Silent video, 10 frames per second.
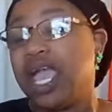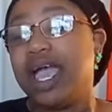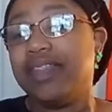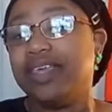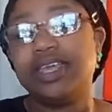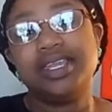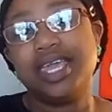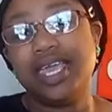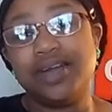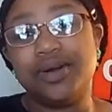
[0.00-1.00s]
And then
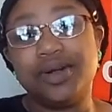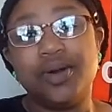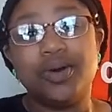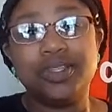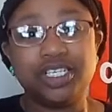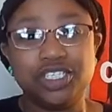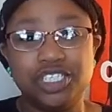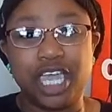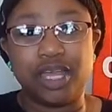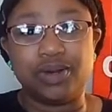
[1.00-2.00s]
here on this
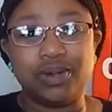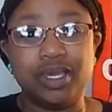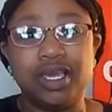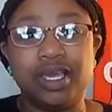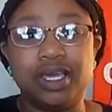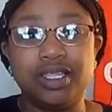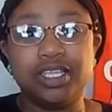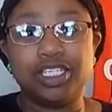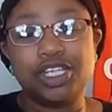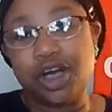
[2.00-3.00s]
channel,
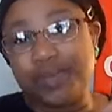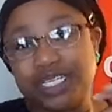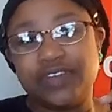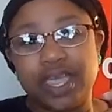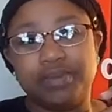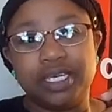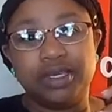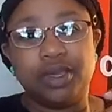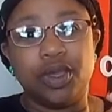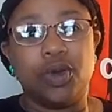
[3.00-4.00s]
the Thomas family,
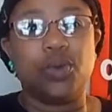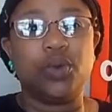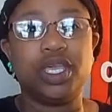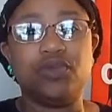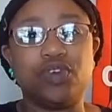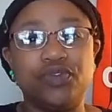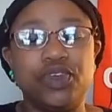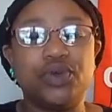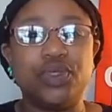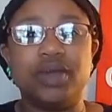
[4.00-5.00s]
we
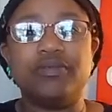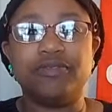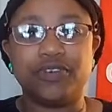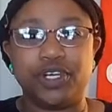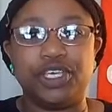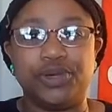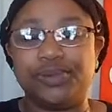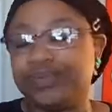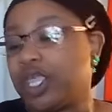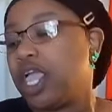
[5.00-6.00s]
reviewed them for you.
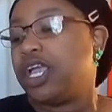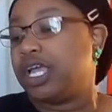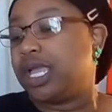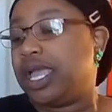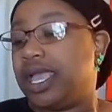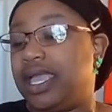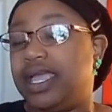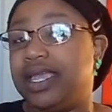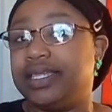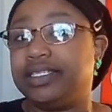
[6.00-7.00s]

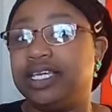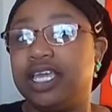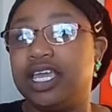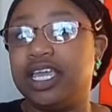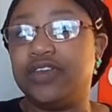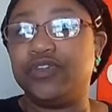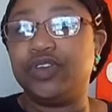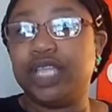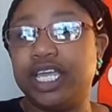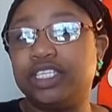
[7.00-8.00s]
And if
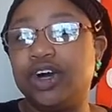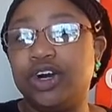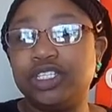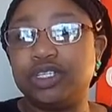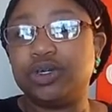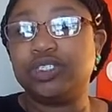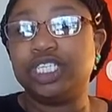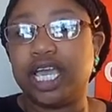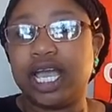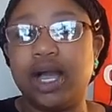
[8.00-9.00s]
you'd like to also
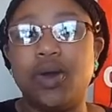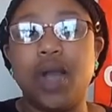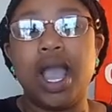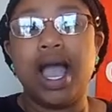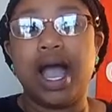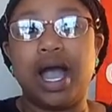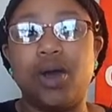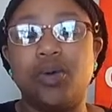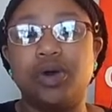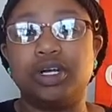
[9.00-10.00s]
check out
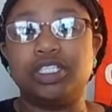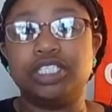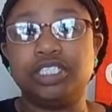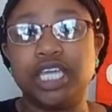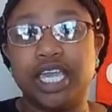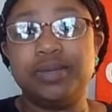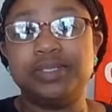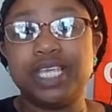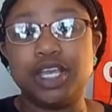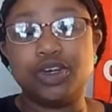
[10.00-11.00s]
our James
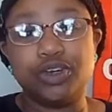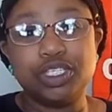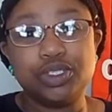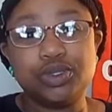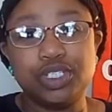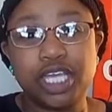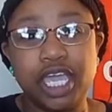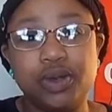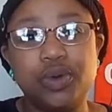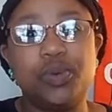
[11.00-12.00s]
and Crystal
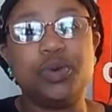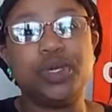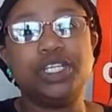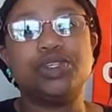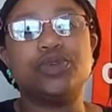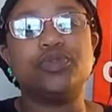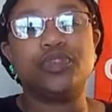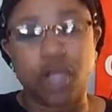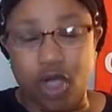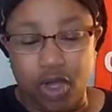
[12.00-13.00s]
channel where we do
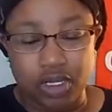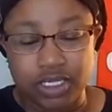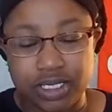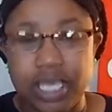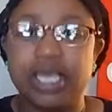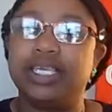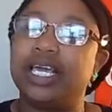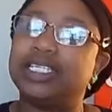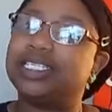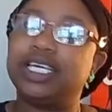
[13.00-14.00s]
vlogs.
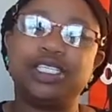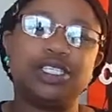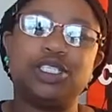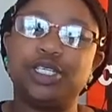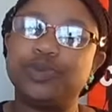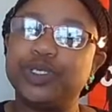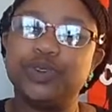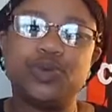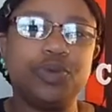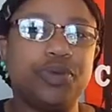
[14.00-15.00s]
Yes, ladies and gentlemen,
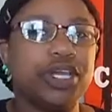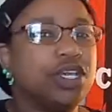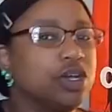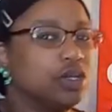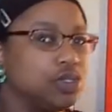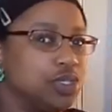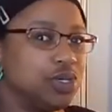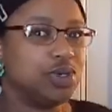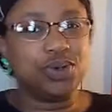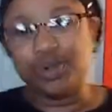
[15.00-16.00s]
we bringing y'all
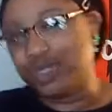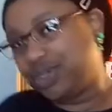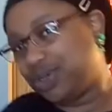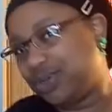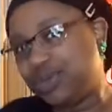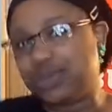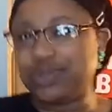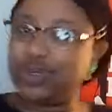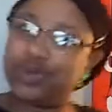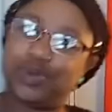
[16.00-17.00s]
2
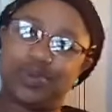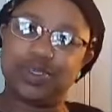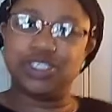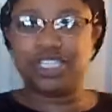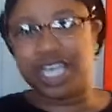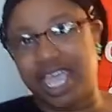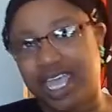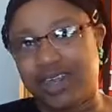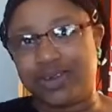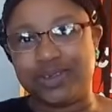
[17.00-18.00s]
YouTube
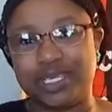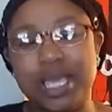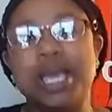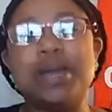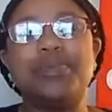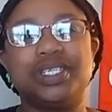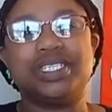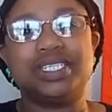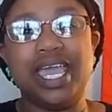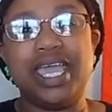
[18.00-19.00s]
channels. But
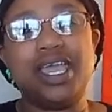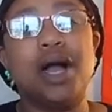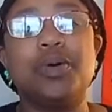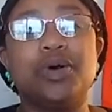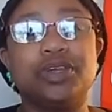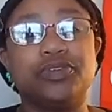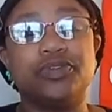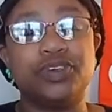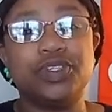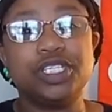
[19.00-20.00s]
today, I'm going to
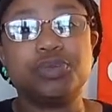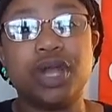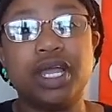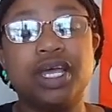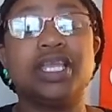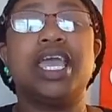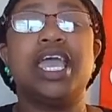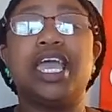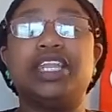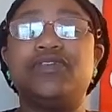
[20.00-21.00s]
review this product.
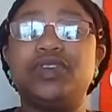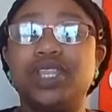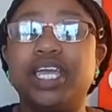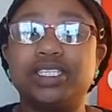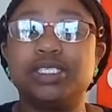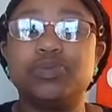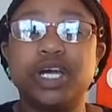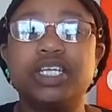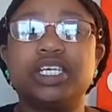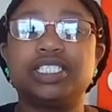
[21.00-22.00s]
And if you like this
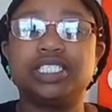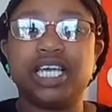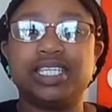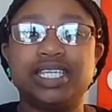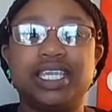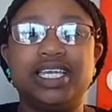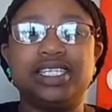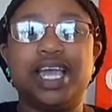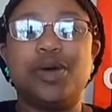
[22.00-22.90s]
product, check the link down